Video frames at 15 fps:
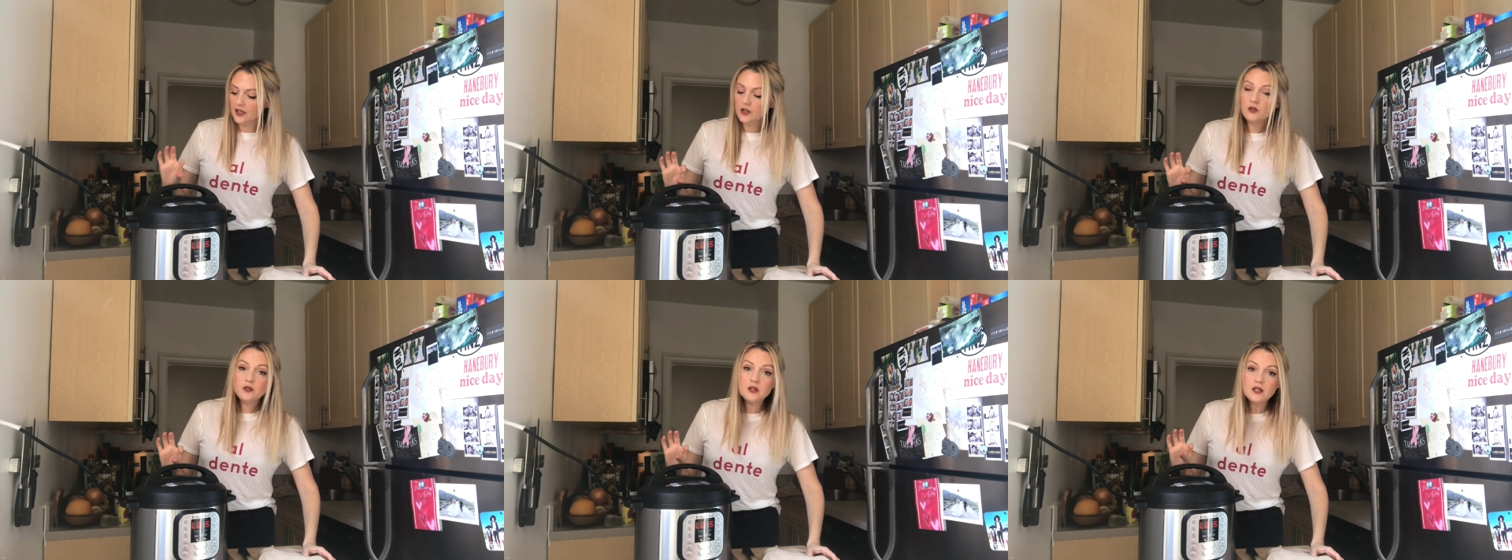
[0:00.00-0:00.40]

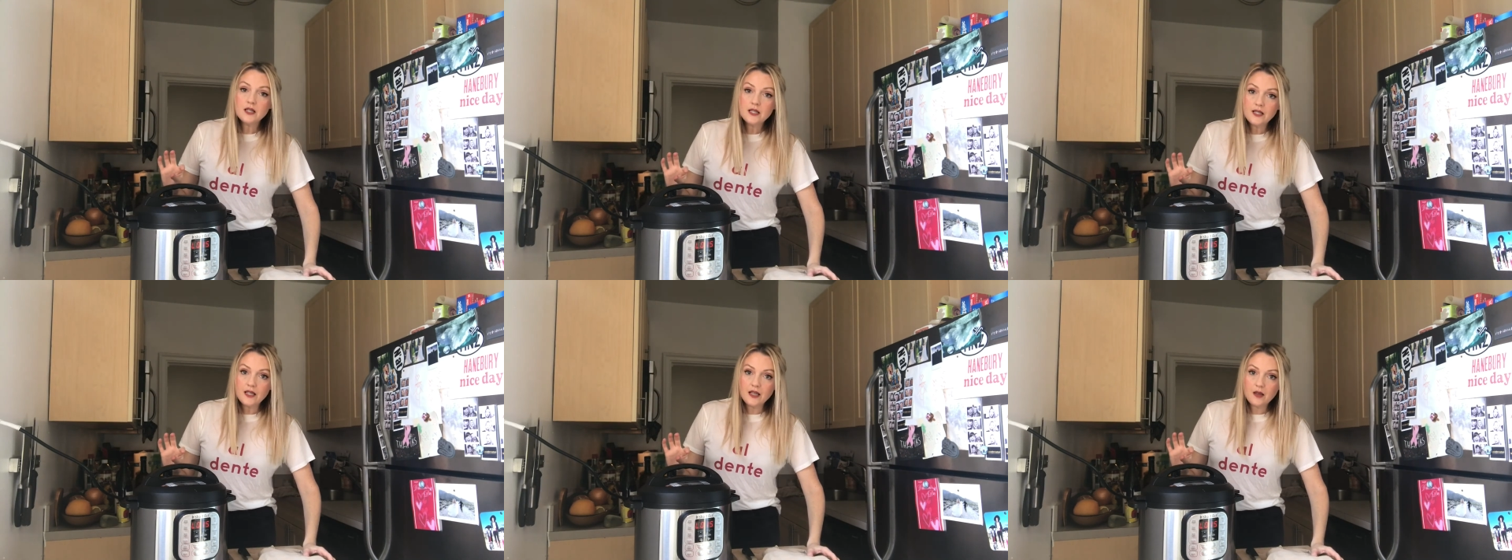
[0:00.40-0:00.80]
little
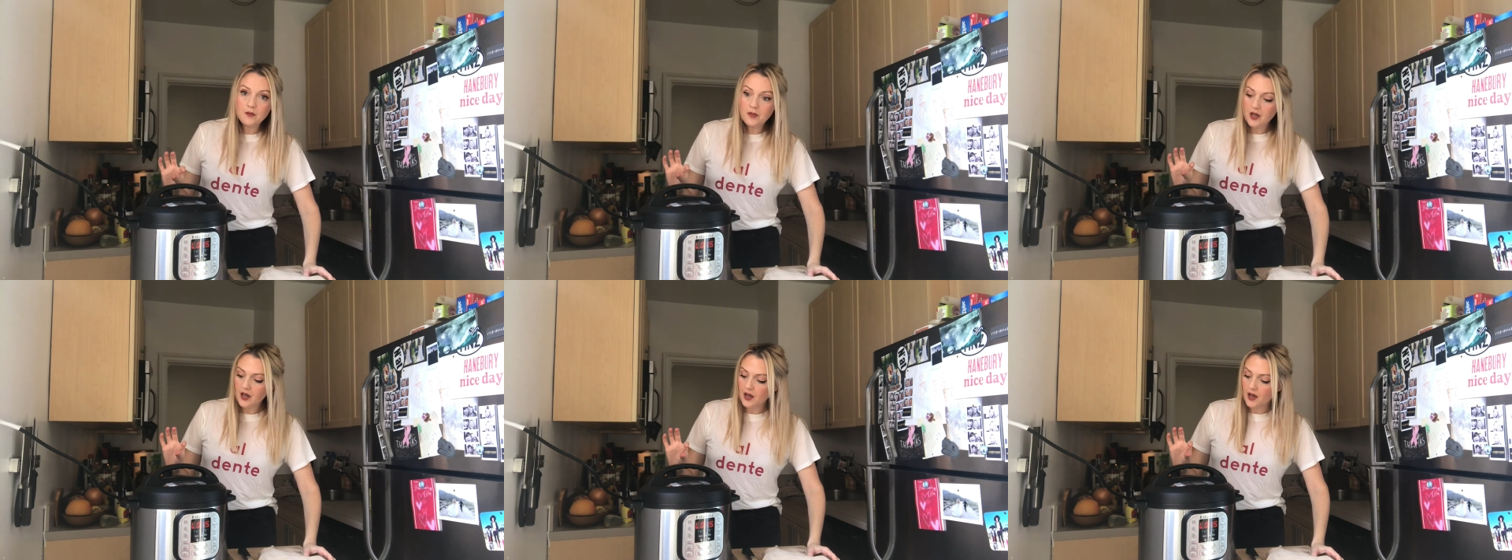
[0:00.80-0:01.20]

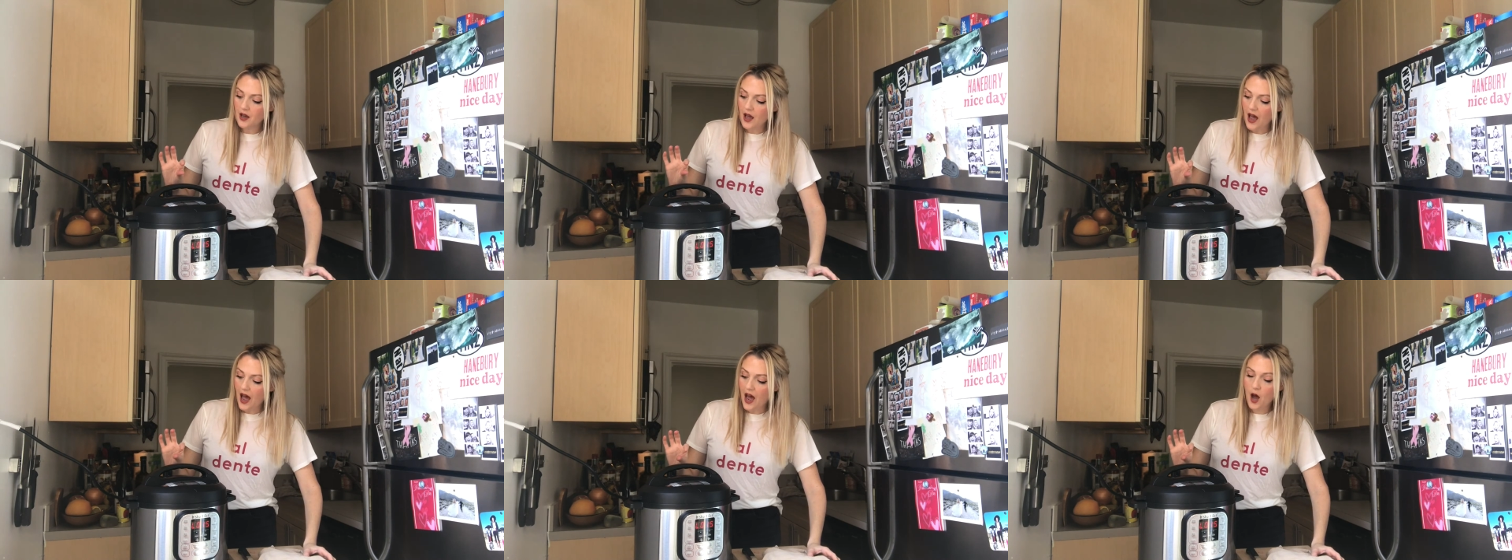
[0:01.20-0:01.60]
steam
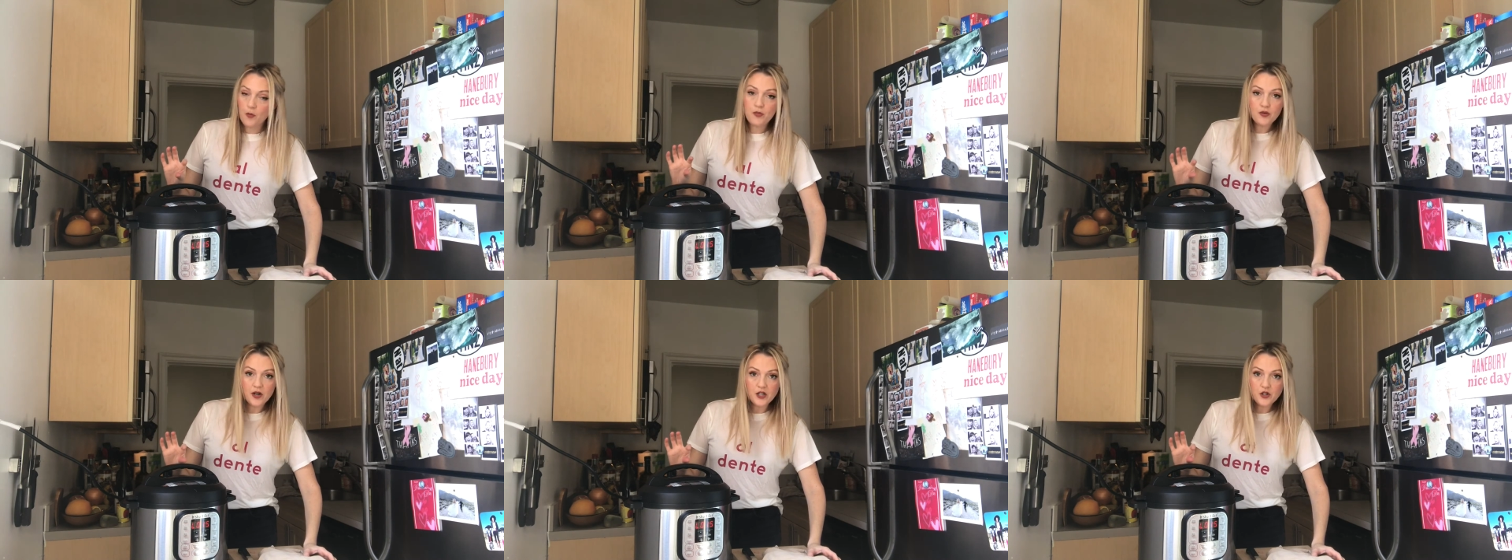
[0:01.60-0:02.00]

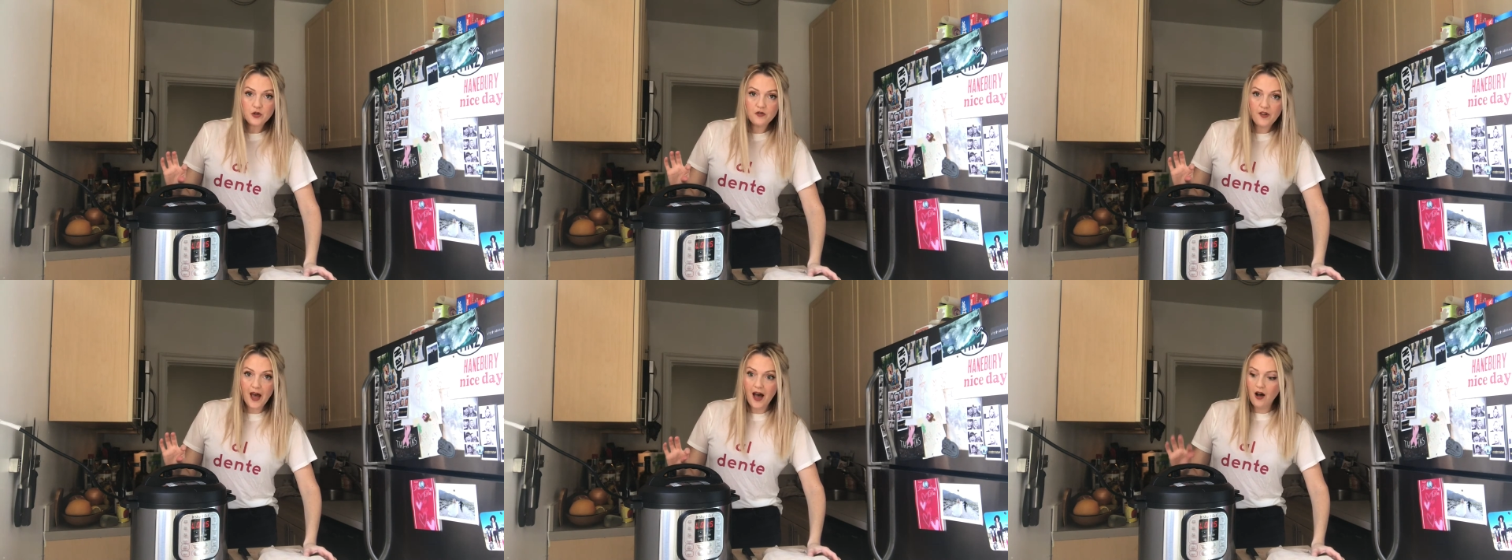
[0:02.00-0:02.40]

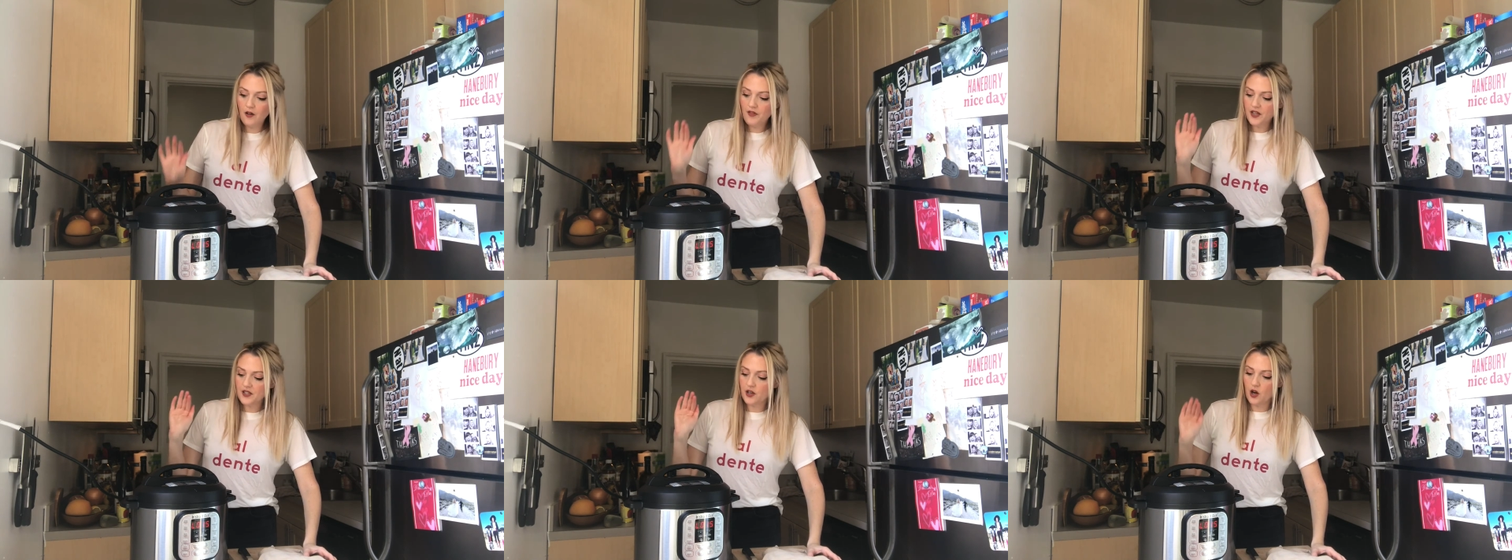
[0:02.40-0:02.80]
pressure
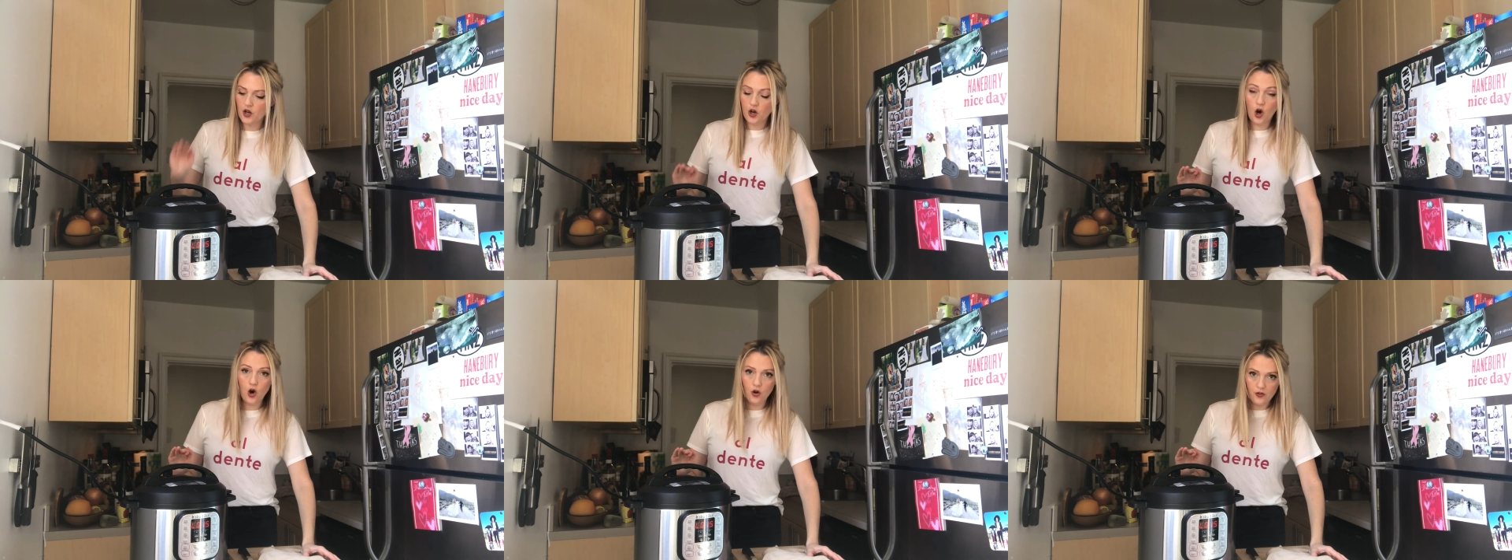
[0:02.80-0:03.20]
valve has
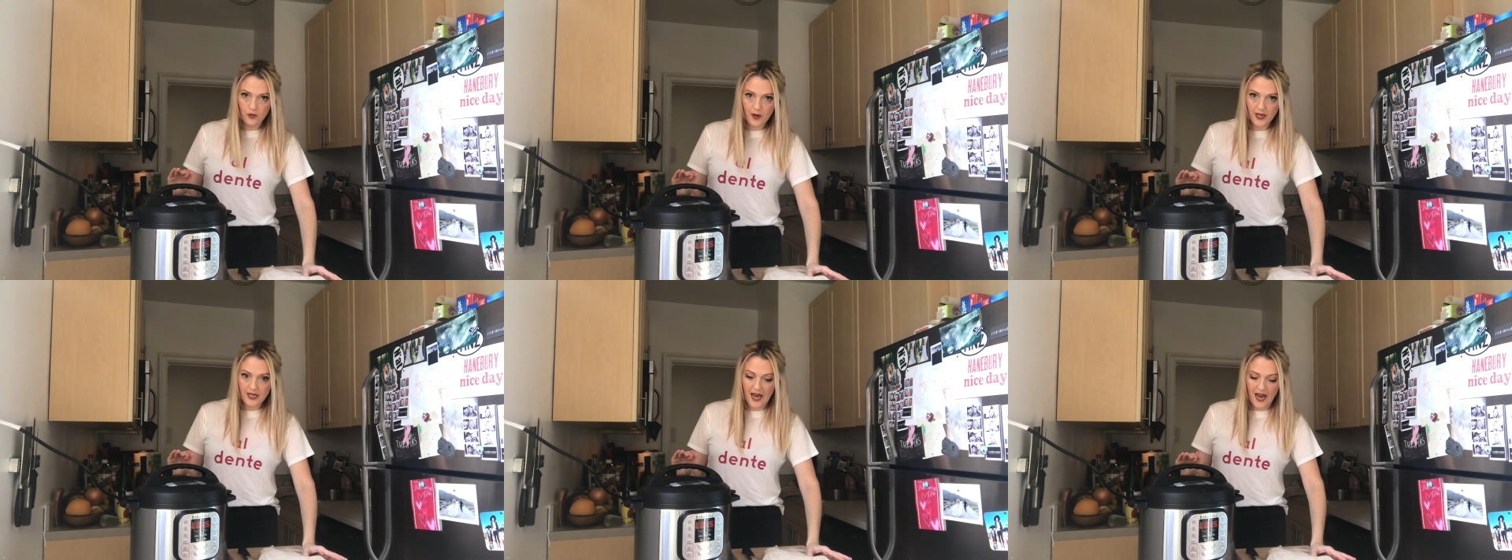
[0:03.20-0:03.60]
gone all the
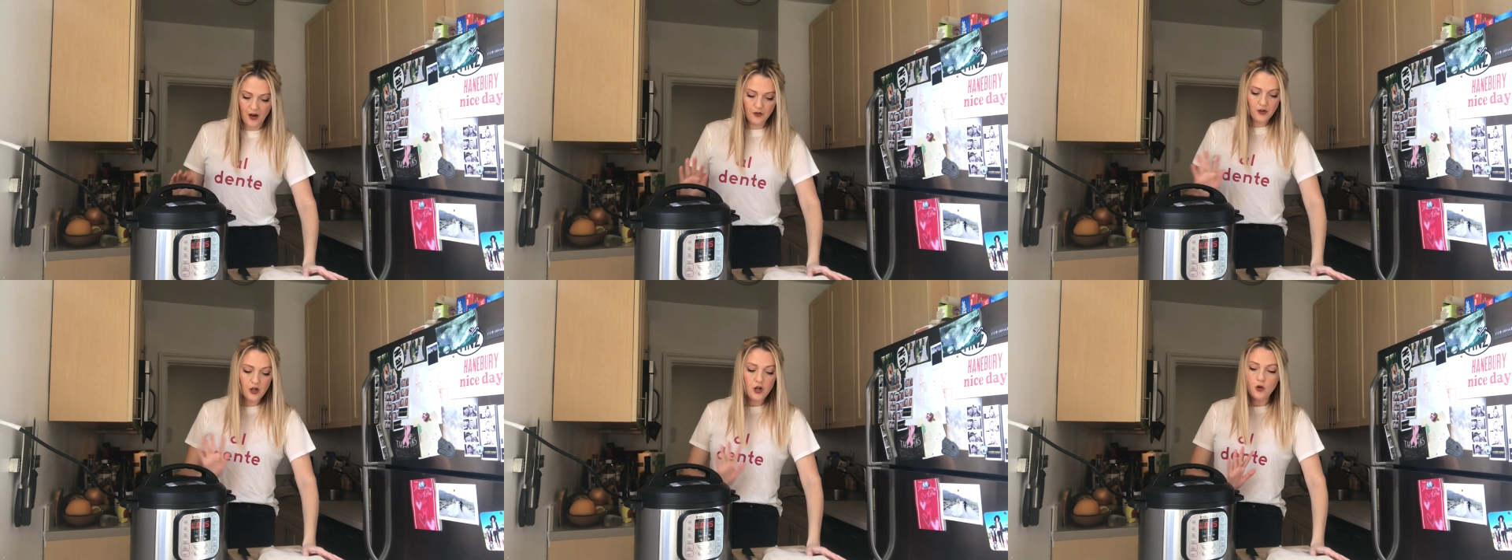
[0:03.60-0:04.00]
way
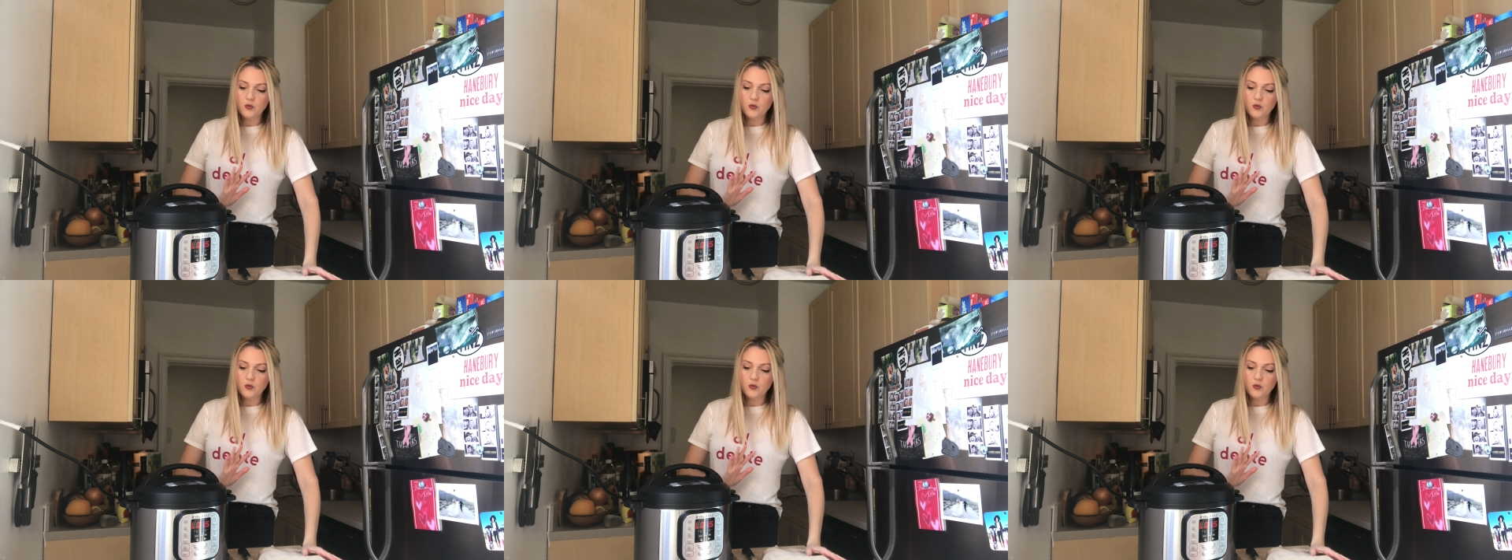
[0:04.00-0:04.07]
down,